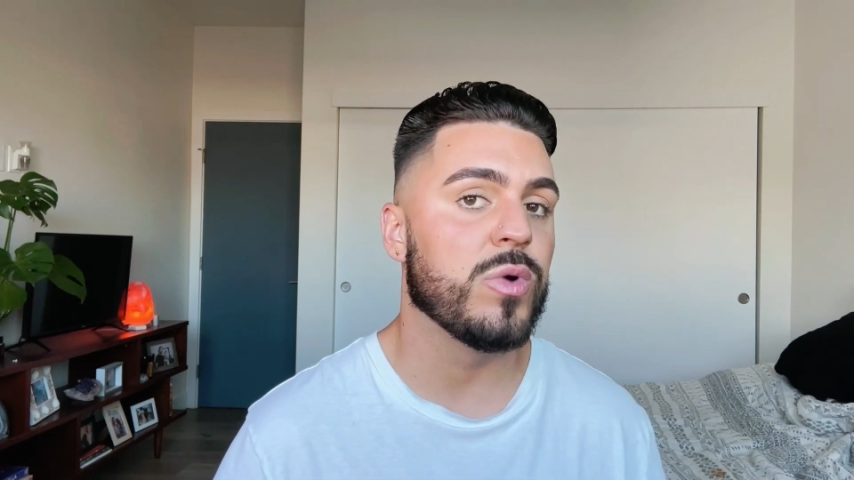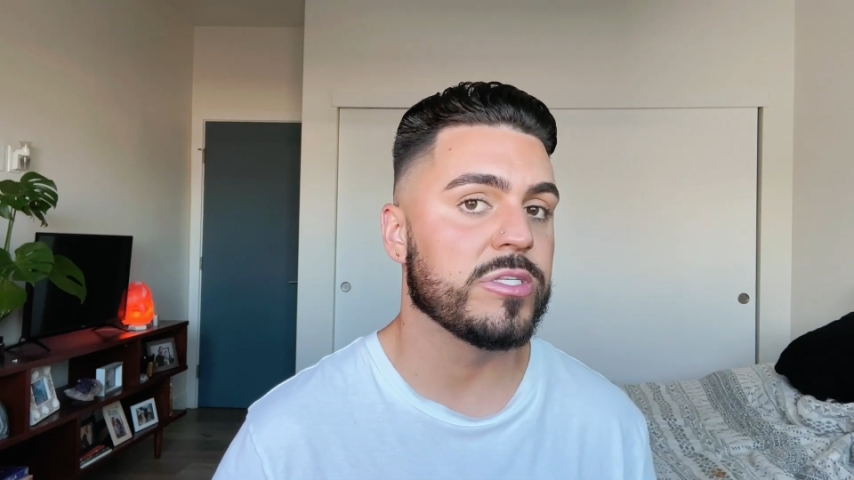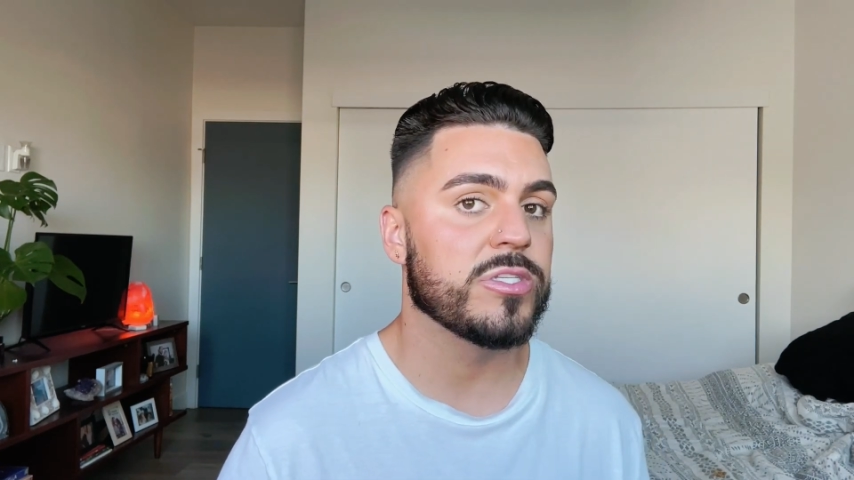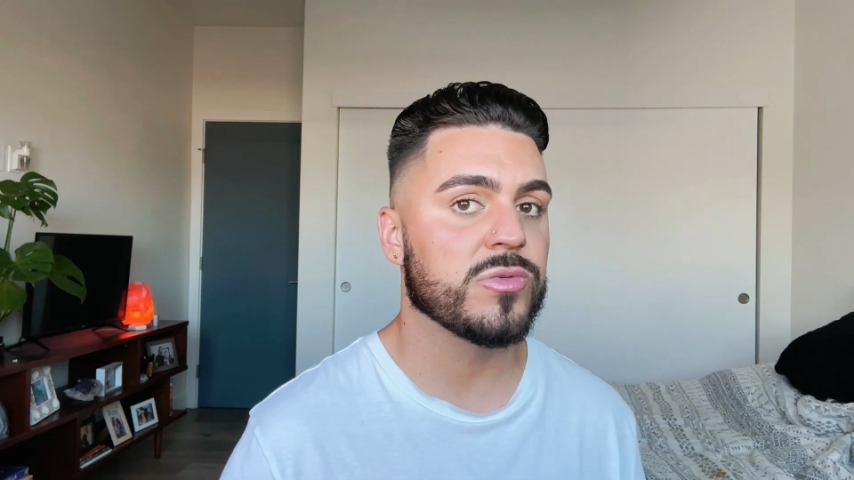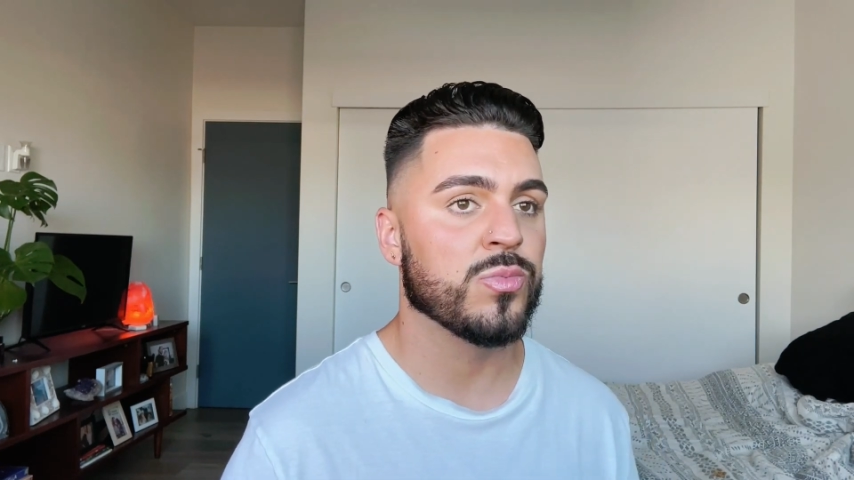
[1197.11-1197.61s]

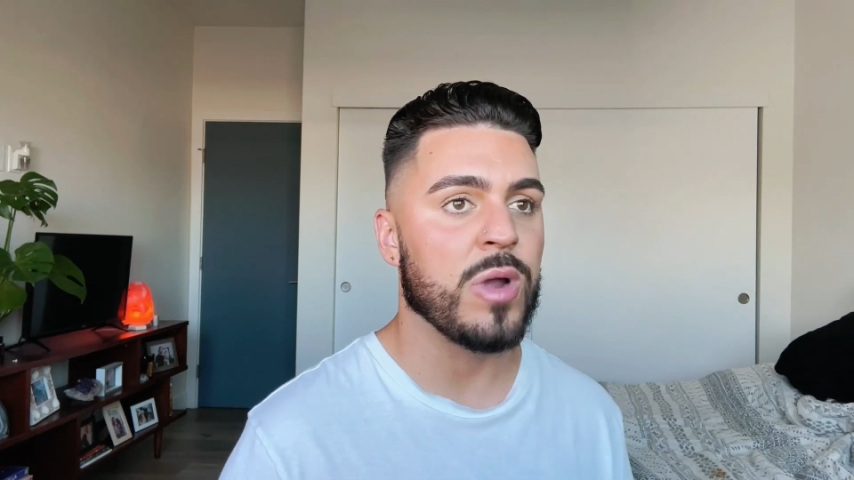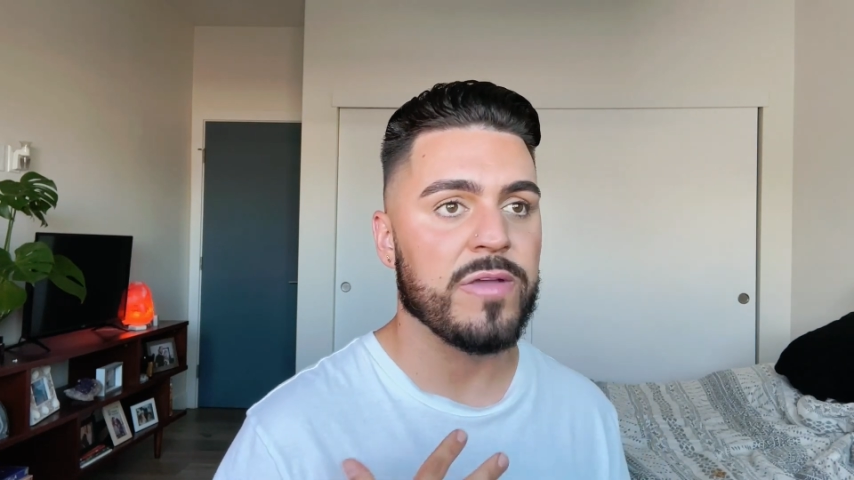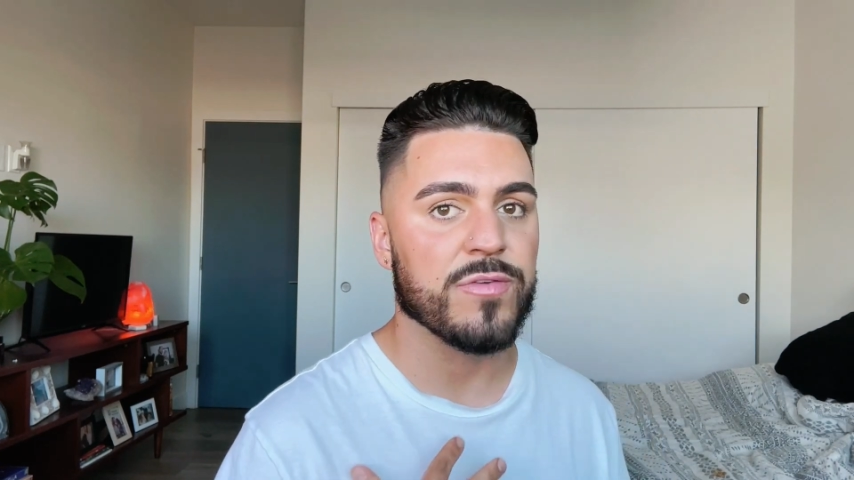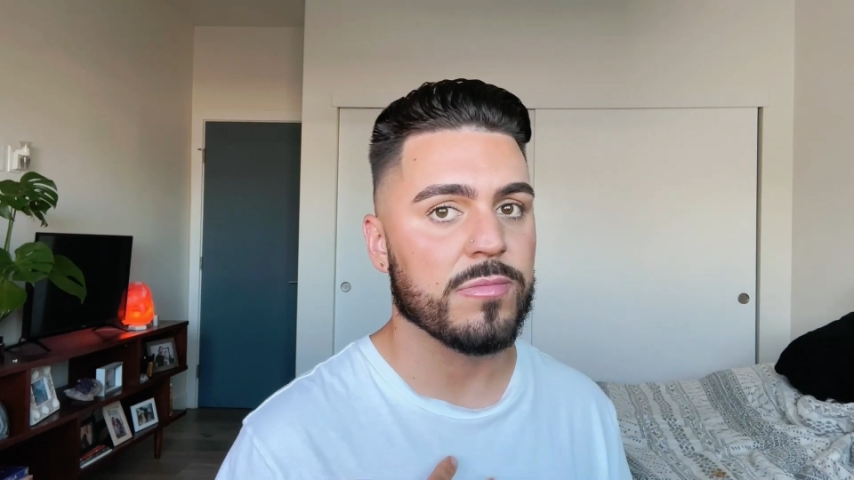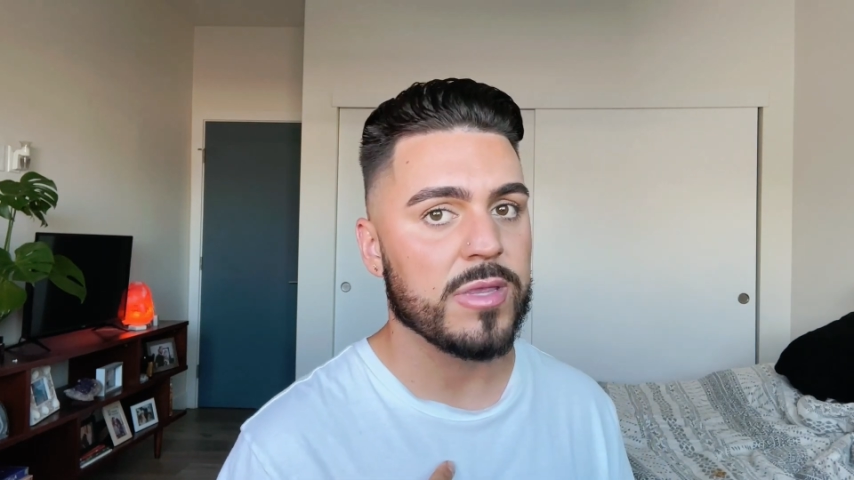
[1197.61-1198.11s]
what's
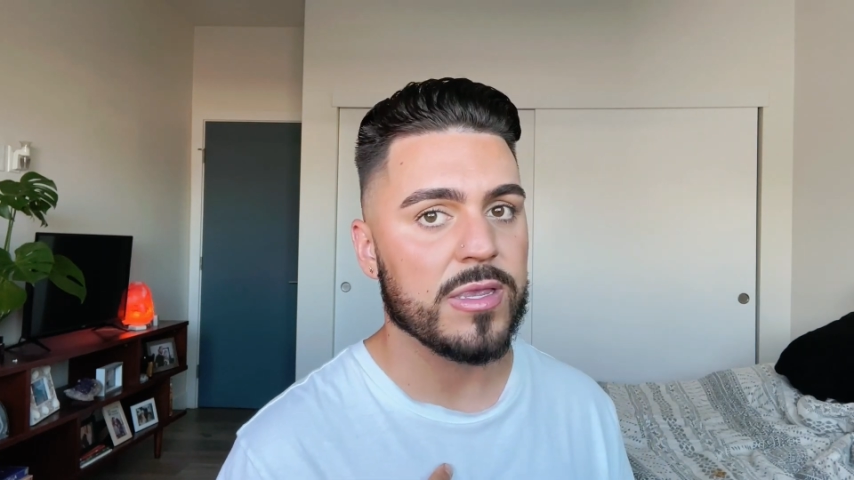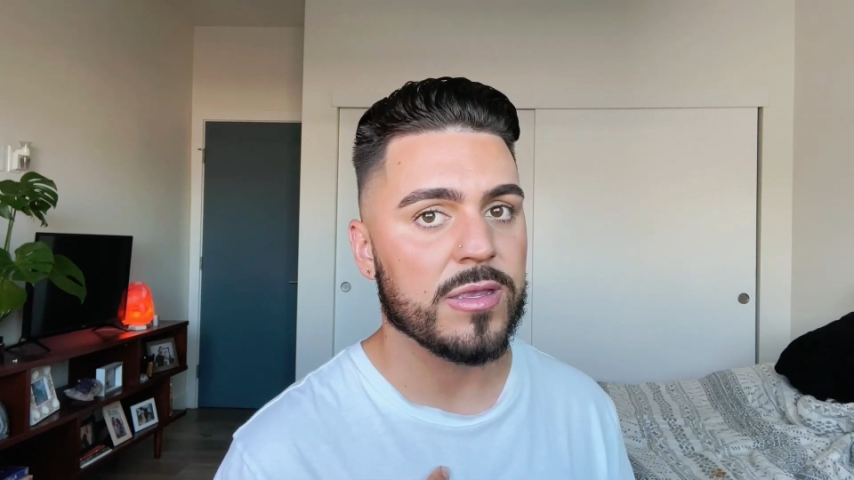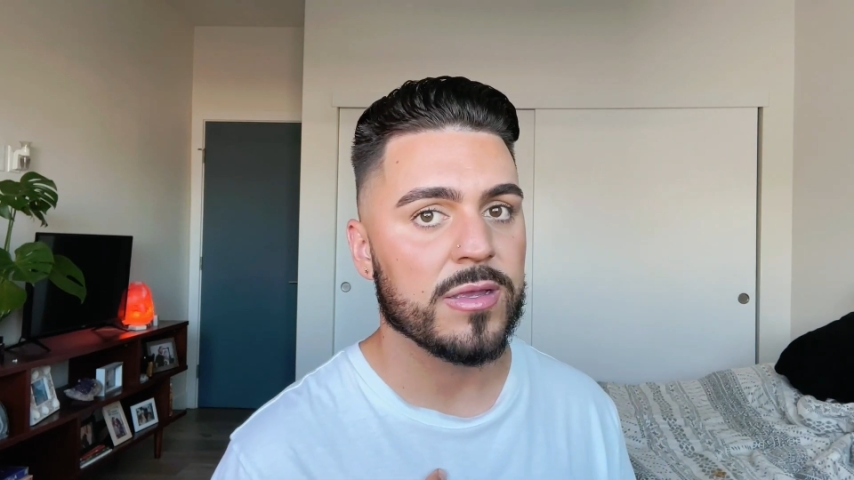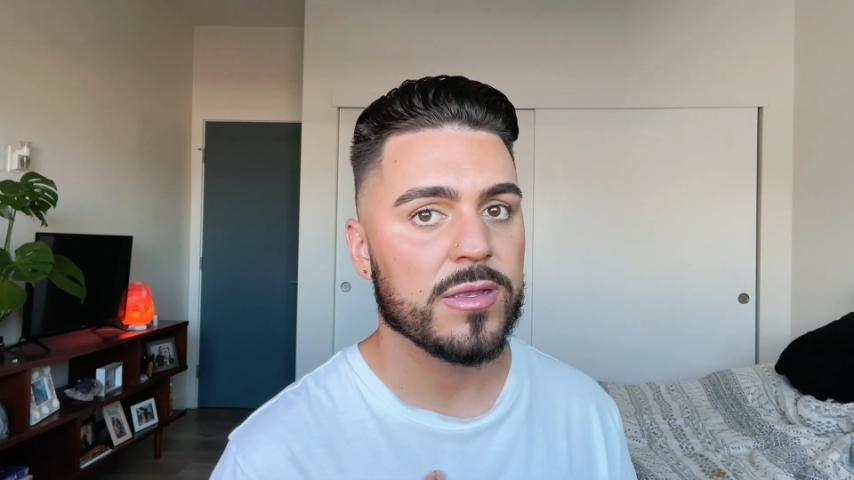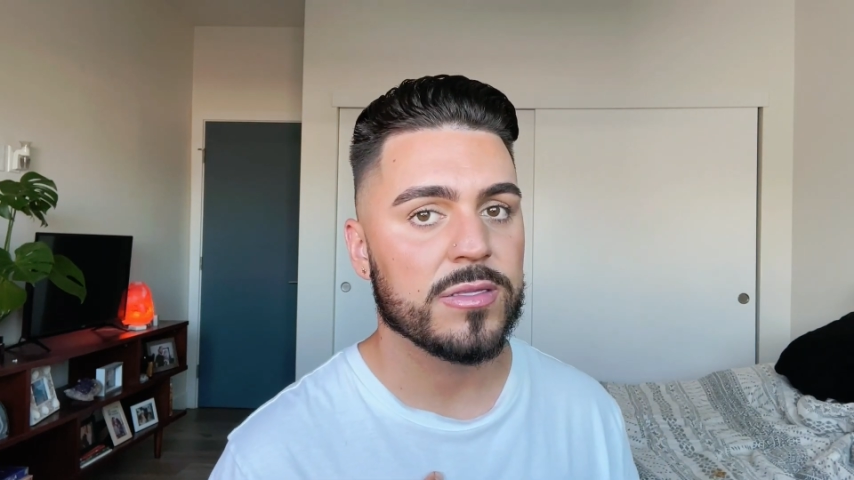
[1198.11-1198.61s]
right for me